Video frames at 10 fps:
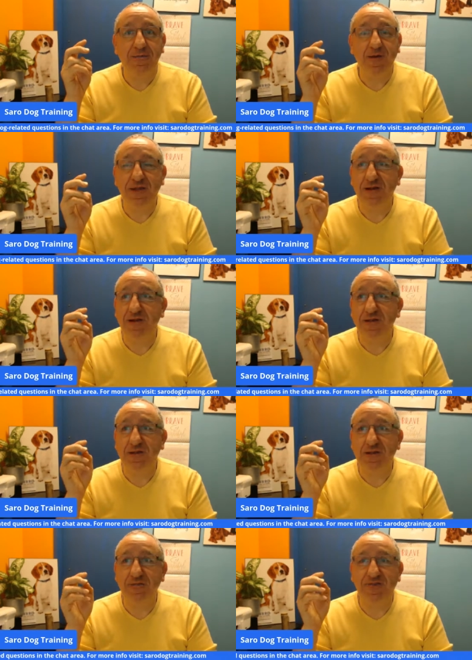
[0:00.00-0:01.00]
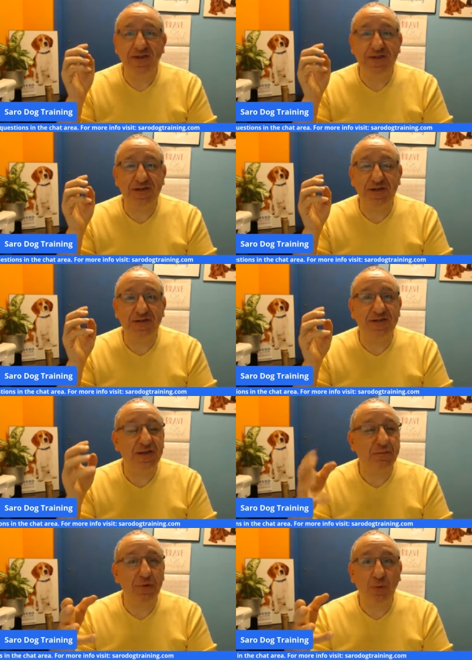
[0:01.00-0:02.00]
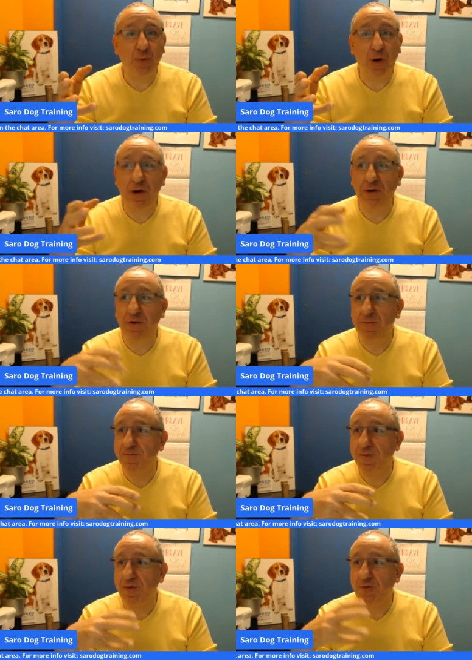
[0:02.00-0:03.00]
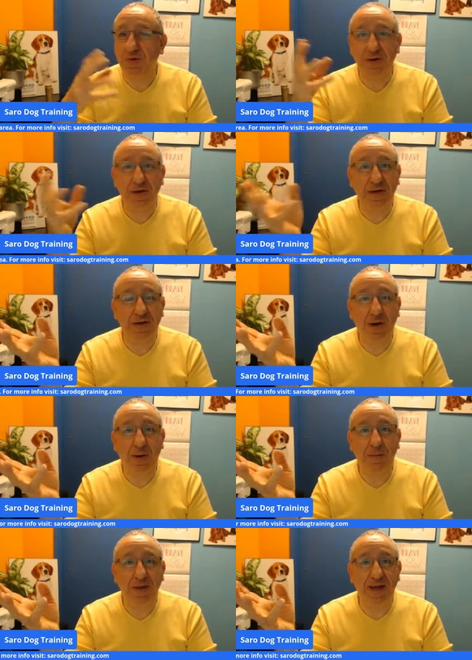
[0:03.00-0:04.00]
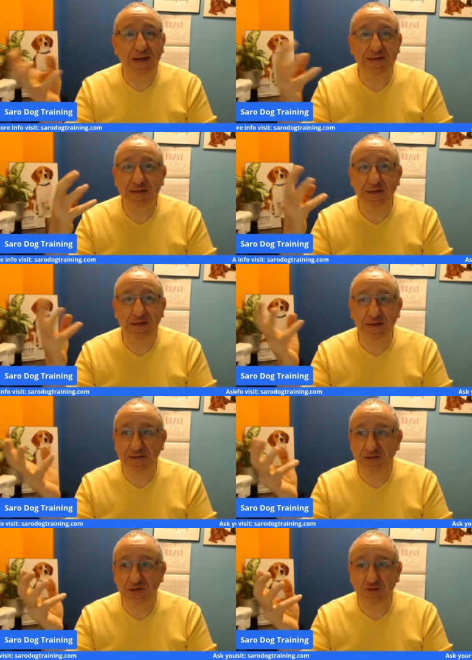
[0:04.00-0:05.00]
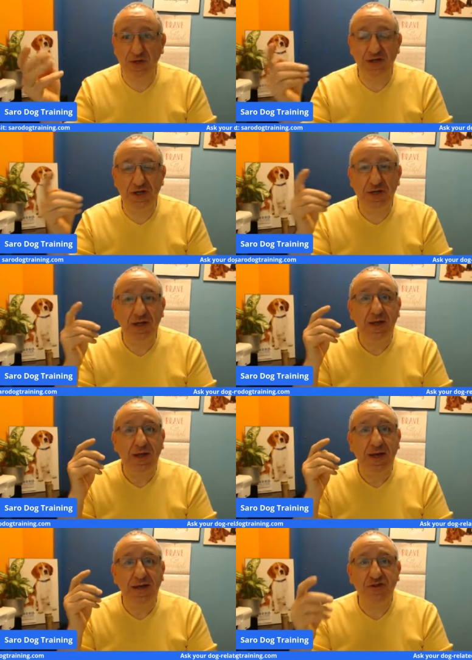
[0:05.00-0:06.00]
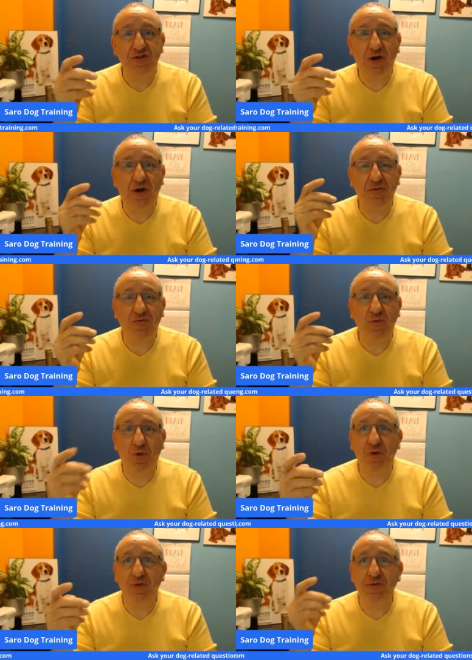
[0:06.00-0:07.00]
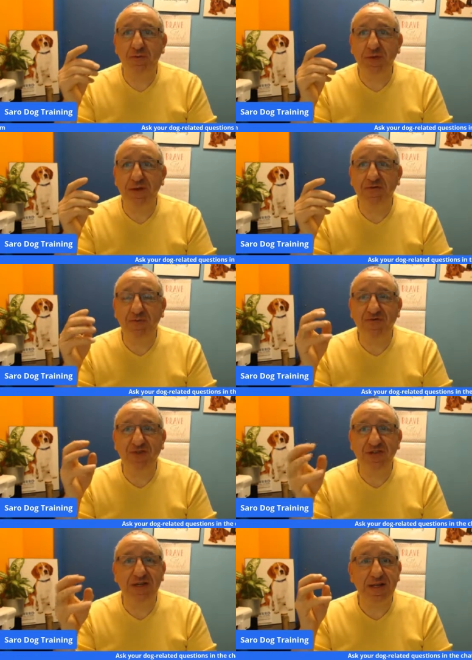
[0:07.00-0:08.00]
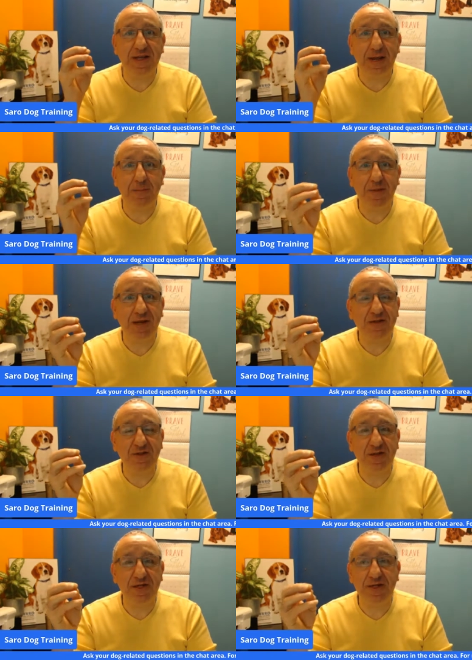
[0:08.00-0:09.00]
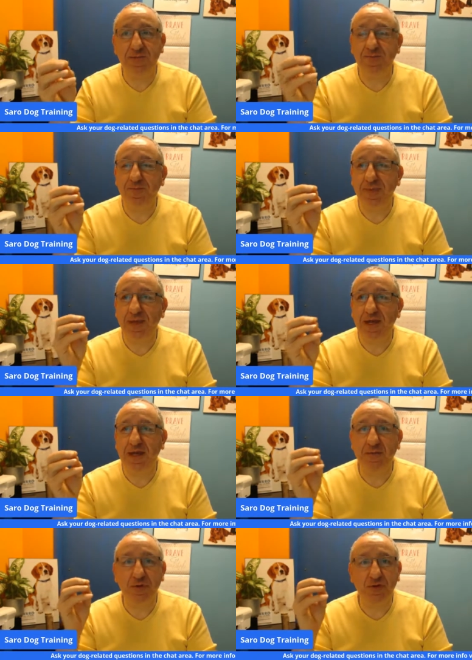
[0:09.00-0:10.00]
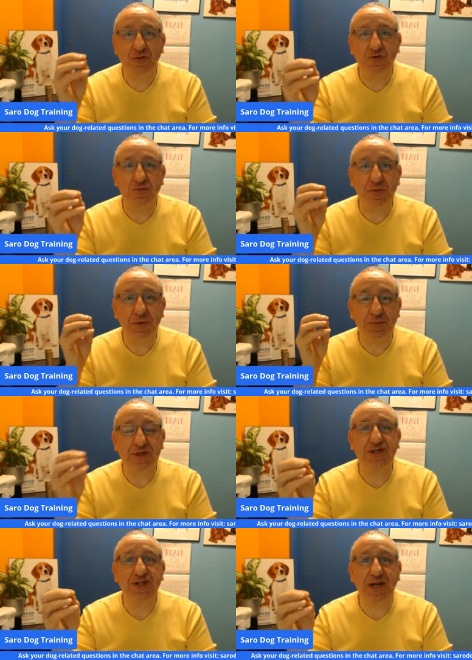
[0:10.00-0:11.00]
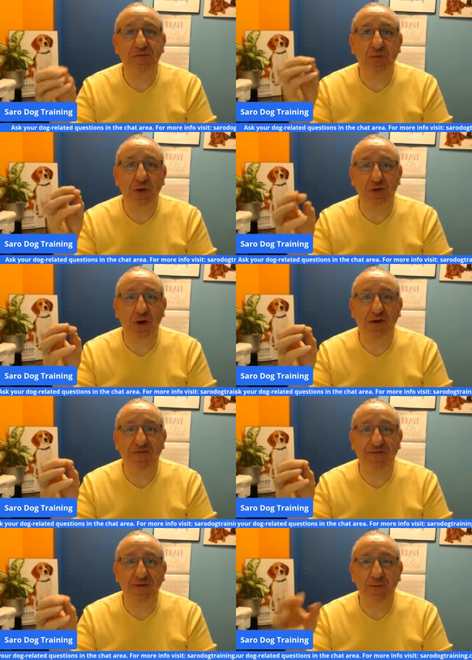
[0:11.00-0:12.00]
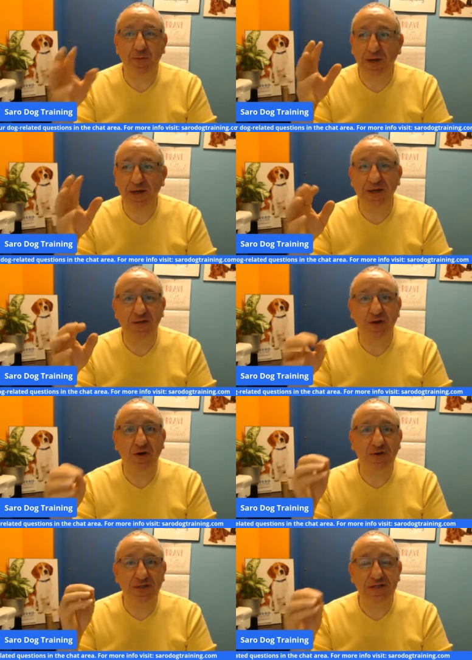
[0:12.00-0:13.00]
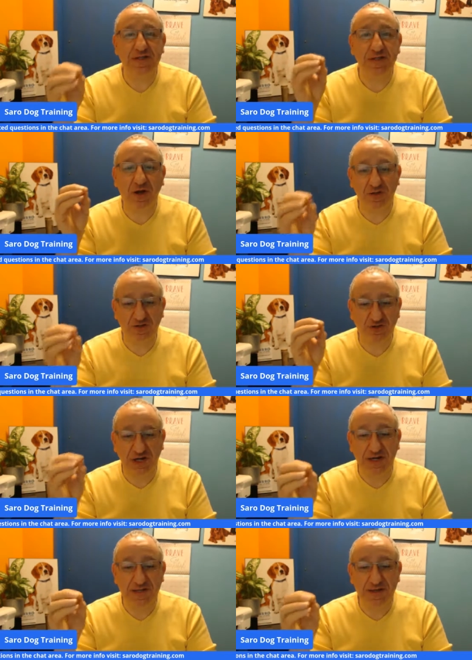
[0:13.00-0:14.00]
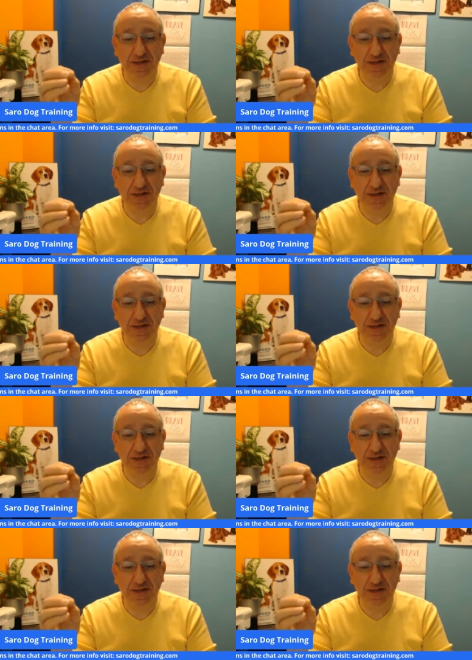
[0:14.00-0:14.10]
whether if it's a simple walk or a complex uh, situation a dog won't be physically and mentally able to appreciate what you offer when a dog is not trained